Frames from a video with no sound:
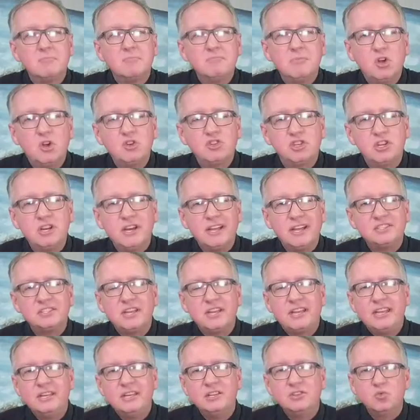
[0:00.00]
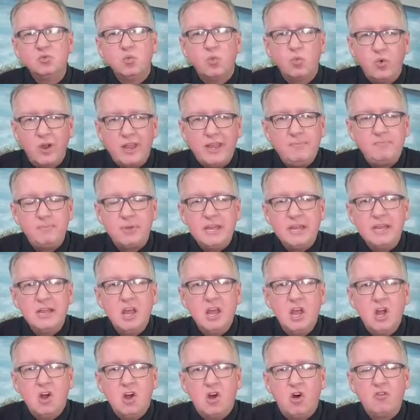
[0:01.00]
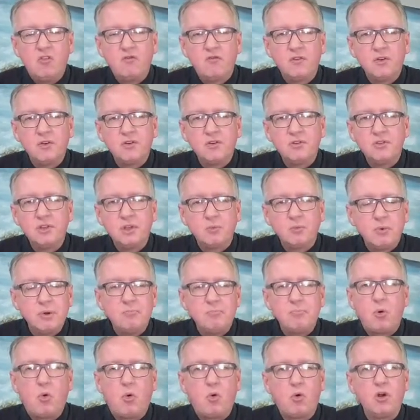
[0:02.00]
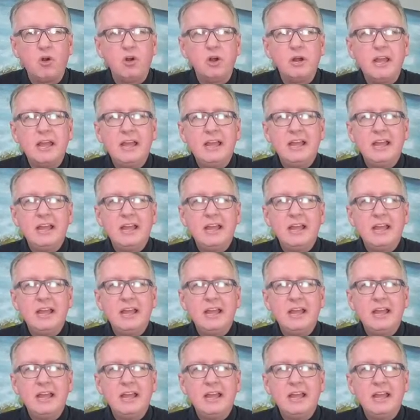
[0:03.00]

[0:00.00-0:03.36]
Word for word: emotion, as he is weeping over the report,